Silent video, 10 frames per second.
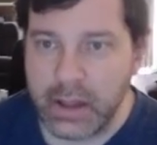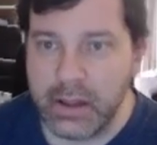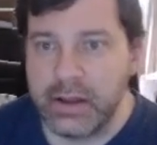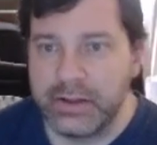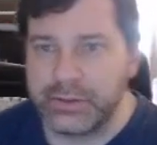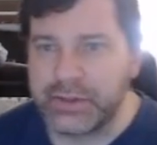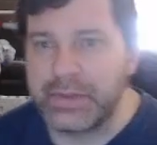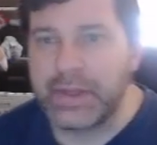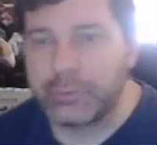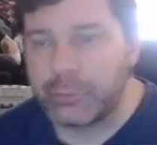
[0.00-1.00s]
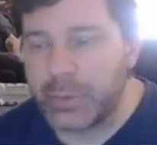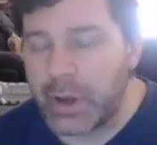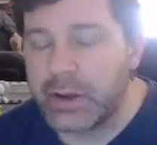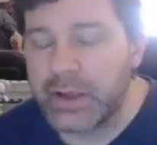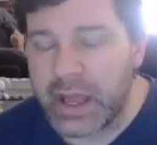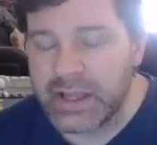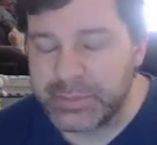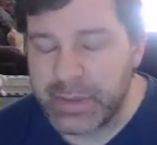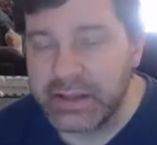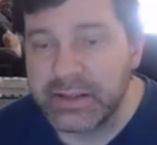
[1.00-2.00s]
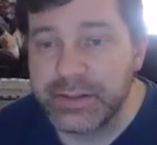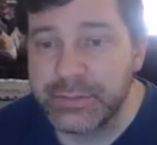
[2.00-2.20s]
So it's got that group hug aspect,